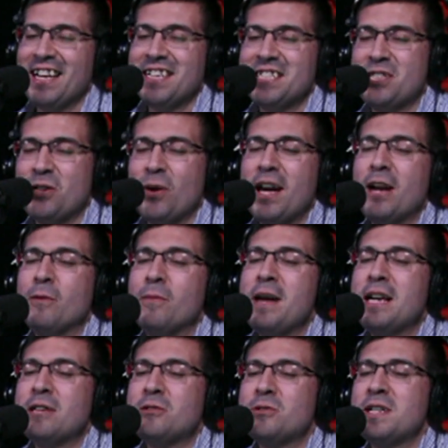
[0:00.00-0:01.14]
So it'll
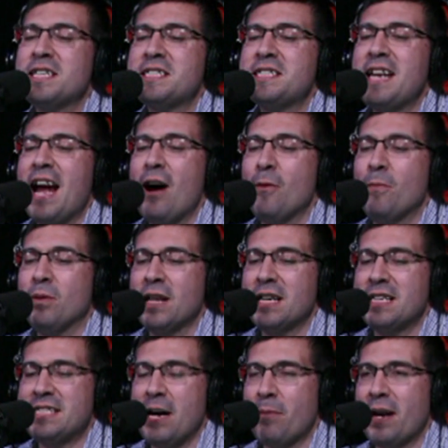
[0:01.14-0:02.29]
be interesting to see how it
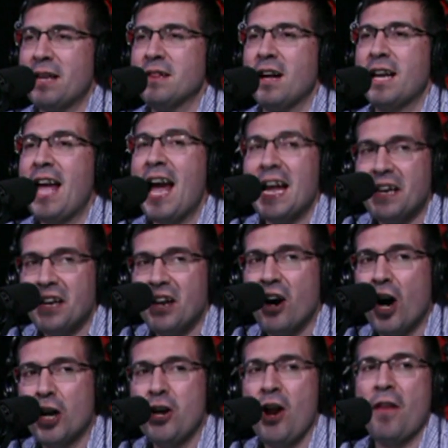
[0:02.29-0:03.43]
plays out. But again,
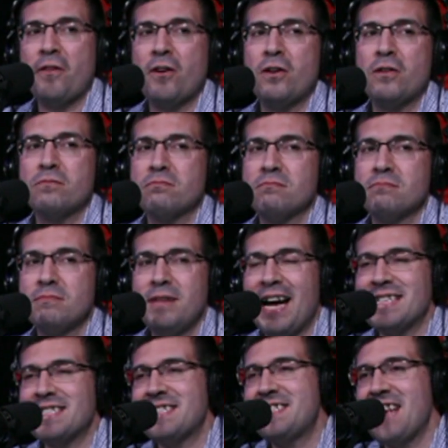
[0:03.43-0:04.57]
another
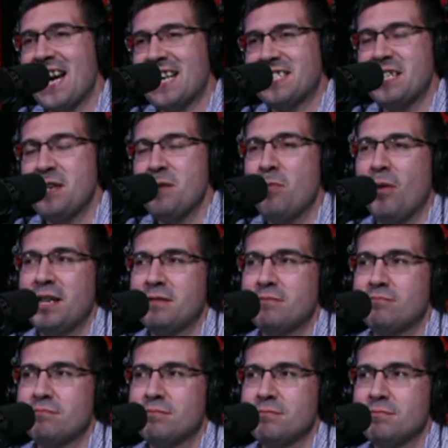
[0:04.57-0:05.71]
not sexy but
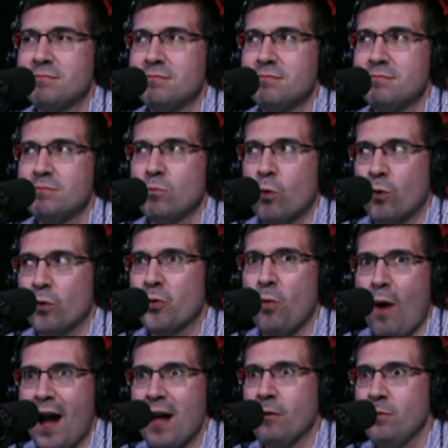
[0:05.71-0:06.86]

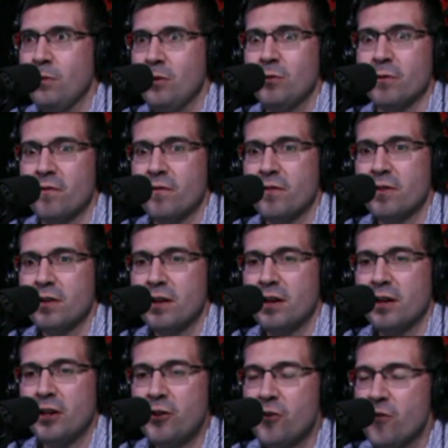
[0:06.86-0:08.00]
worthwhile move.
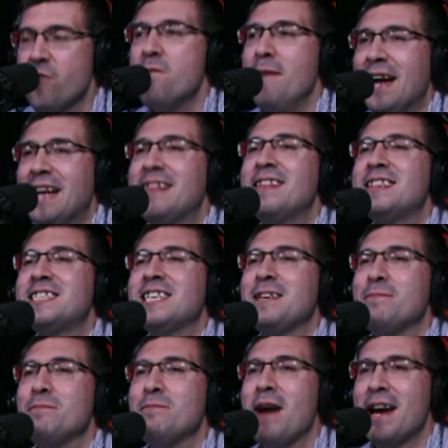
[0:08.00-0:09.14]
You've made the
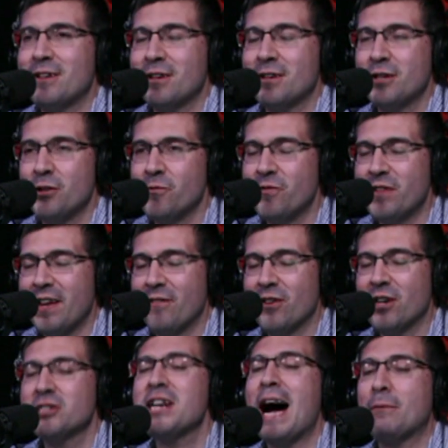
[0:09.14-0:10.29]
team better. You've given
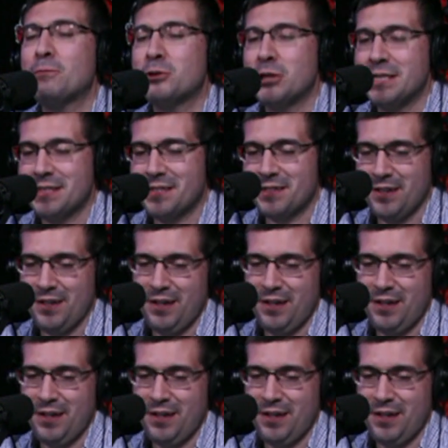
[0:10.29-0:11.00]
us options.